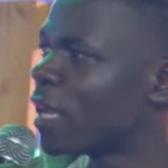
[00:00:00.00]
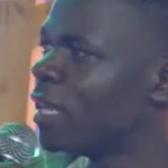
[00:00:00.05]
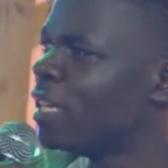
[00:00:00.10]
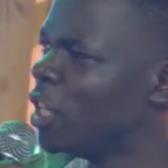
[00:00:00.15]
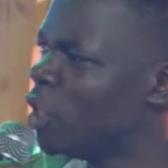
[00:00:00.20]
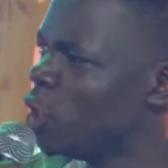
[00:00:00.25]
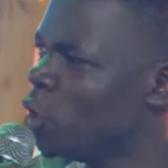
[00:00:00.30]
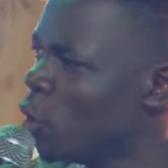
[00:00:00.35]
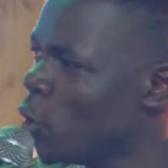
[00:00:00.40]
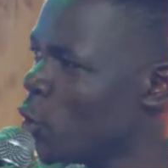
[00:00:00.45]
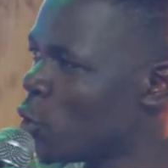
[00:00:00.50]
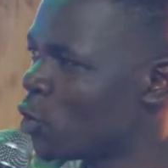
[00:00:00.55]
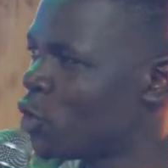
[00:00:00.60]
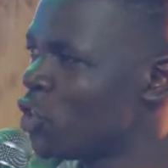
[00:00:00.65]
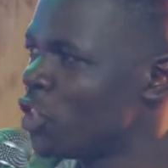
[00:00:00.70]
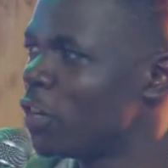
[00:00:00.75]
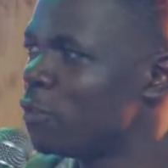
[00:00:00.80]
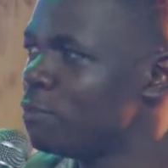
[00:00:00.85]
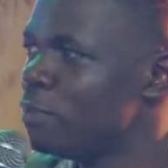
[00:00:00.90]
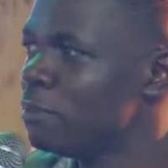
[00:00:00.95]
the yoke
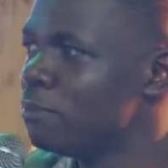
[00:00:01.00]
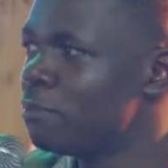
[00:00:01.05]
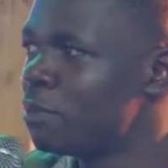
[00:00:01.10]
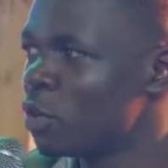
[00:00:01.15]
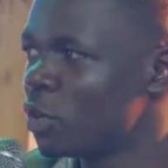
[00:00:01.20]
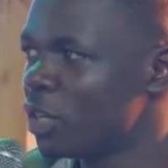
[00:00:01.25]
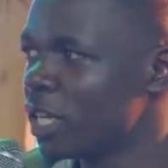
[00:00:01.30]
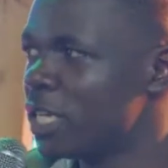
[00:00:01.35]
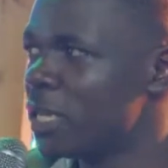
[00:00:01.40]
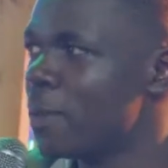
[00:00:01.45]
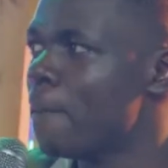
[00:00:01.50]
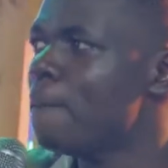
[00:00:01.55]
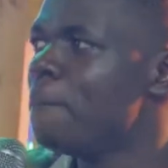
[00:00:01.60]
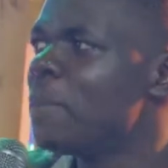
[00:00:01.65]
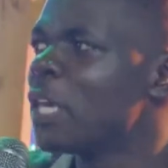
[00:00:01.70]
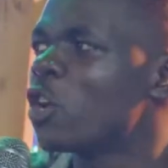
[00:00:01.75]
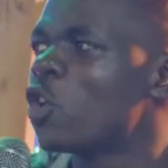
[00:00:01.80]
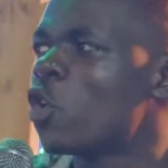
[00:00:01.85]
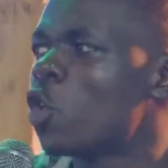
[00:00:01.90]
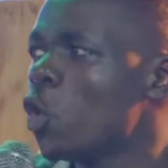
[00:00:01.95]
shall be broken
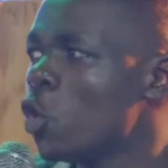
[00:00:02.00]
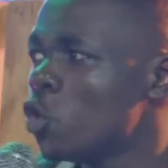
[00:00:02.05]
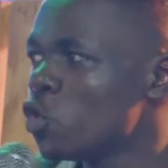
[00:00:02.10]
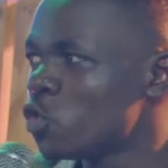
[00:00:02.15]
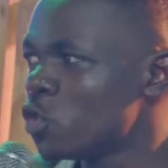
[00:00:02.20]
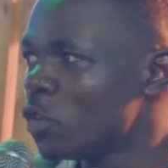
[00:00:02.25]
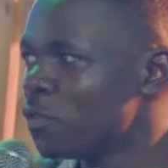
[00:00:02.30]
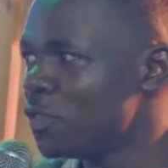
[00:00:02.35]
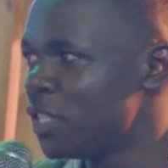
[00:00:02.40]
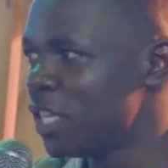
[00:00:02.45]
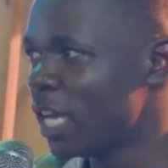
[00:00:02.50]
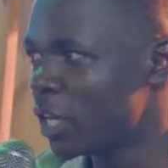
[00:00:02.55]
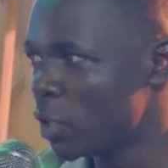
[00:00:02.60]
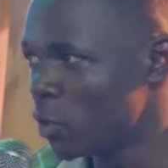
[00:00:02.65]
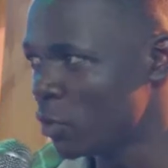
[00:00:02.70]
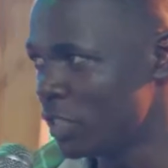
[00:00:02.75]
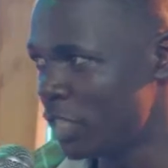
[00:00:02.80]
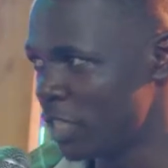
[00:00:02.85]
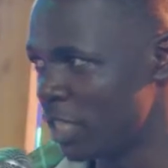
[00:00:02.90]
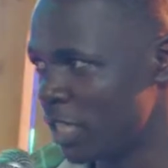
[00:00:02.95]
because of the
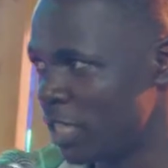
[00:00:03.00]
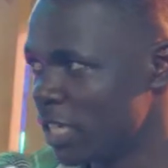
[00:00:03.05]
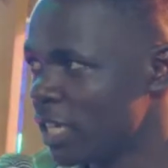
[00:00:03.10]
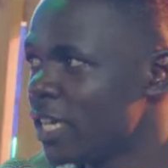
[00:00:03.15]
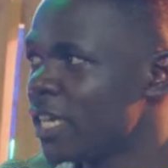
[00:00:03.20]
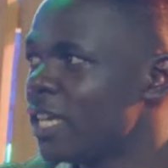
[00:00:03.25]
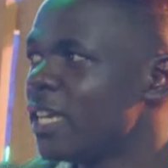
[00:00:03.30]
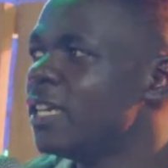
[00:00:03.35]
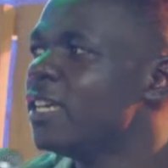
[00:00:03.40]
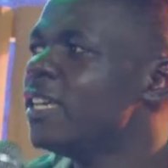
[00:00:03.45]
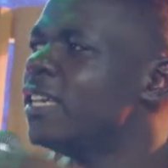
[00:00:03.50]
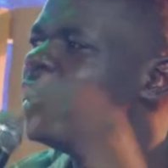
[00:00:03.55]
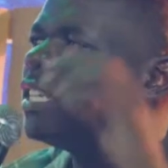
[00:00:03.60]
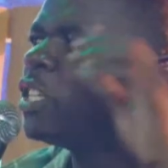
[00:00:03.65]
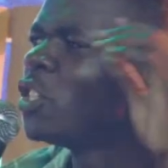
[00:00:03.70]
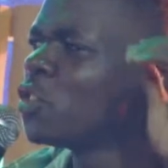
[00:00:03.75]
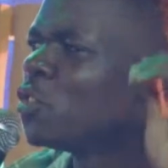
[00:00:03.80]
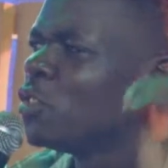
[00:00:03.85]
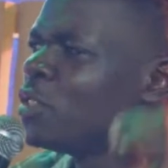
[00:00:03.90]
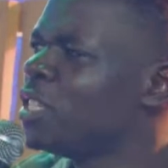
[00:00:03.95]
anointing.
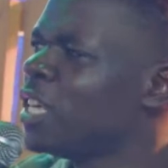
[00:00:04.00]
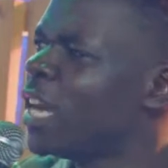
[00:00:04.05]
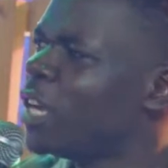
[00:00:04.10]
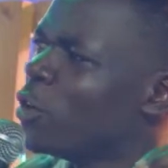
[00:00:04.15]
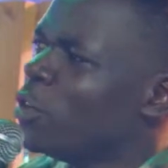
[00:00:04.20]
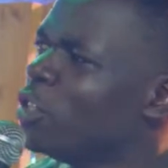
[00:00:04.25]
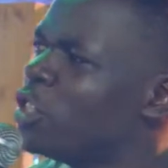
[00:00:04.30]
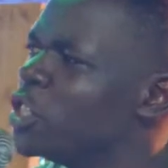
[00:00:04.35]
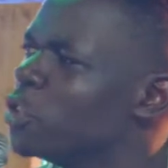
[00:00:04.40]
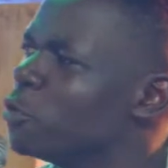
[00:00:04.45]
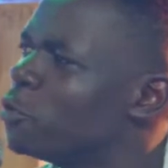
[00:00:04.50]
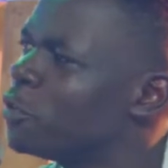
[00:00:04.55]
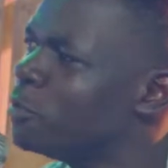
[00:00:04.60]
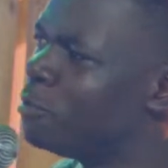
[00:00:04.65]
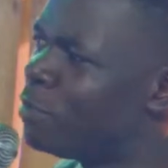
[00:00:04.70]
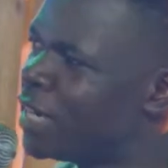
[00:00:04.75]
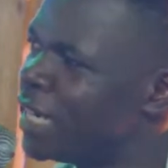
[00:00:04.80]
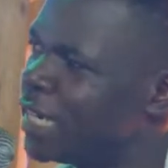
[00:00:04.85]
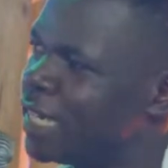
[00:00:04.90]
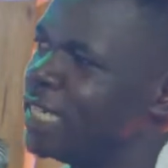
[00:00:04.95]
It is not the anointing will
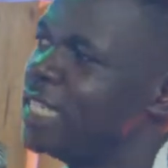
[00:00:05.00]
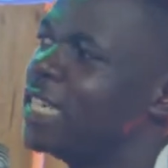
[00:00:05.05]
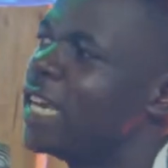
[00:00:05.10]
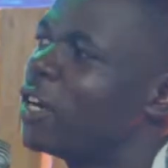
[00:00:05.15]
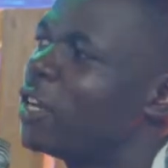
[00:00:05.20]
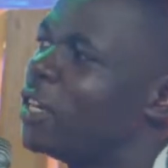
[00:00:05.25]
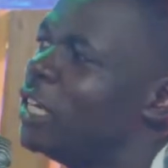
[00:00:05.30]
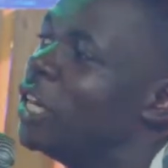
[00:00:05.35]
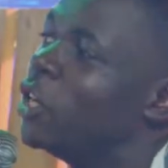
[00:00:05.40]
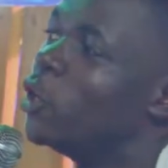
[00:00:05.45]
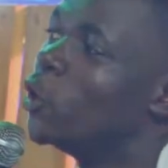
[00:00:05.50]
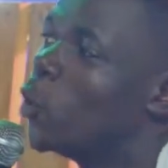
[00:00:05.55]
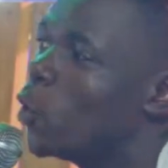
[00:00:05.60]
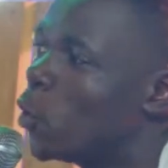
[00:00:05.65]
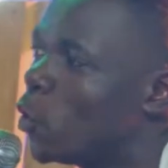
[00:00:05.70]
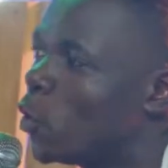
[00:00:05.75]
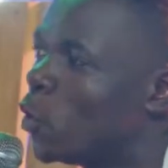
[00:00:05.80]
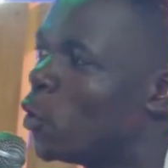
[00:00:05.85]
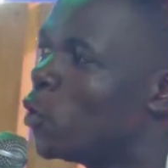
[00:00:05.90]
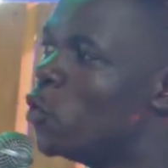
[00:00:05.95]
break the
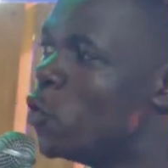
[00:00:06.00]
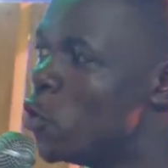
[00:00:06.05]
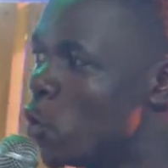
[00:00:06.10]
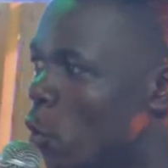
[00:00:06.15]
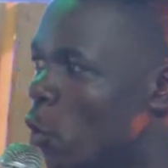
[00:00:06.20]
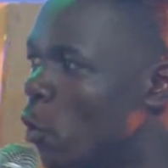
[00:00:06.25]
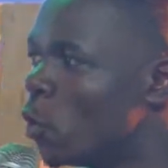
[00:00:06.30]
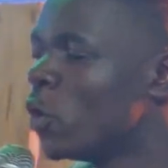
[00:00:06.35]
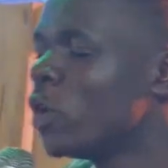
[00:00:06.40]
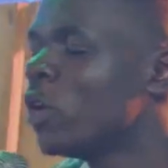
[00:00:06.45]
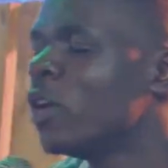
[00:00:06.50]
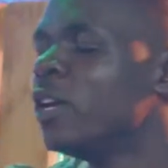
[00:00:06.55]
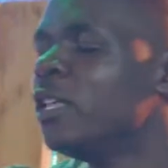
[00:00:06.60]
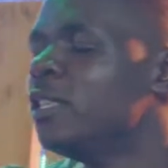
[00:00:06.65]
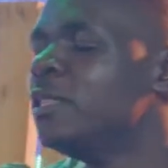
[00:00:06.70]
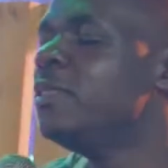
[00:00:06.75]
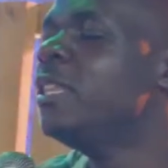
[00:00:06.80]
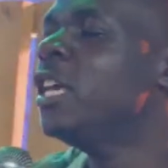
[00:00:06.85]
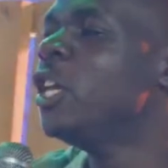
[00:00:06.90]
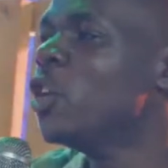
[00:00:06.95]
yoke. No.
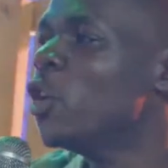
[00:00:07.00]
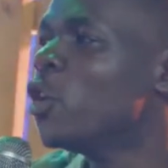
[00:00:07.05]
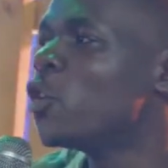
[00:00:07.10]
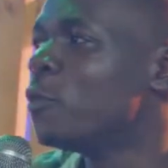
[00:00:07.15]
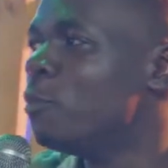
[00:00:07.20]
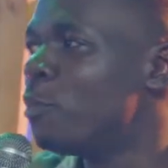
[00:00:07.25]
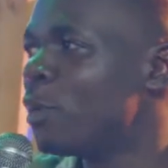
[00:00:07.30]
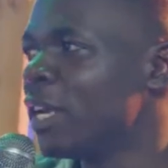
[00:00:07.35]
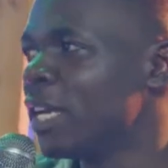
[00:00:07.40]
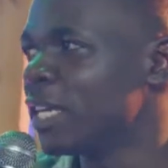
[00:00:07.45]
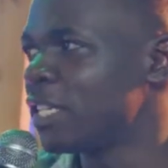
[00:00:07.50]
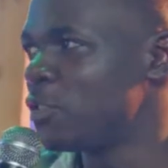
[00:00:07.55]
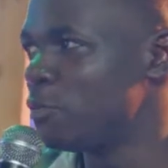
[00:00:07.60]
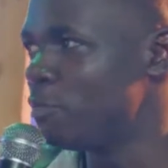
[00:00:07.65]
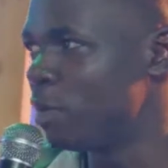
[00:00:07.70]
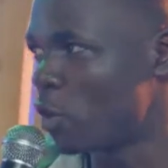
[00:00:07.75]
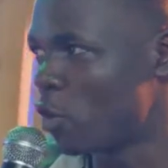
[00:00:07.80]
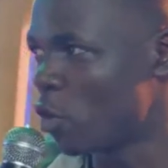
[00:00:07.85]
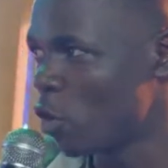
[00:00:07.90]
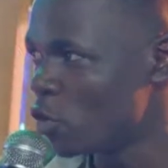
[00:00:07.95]
The yoke breaks
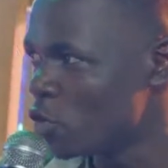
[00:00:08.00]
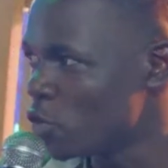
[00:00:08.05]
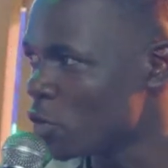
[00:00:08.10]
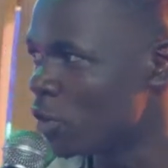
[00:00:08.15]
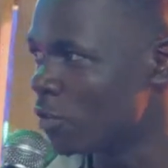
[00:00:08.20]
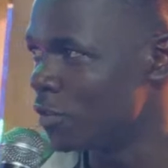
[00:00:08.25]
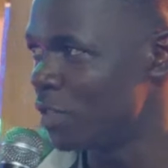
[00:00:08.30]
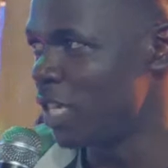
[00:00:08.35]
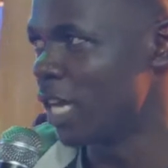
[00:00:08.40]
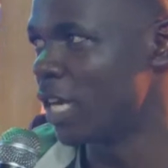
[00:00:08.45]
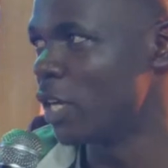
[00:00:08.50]
because of the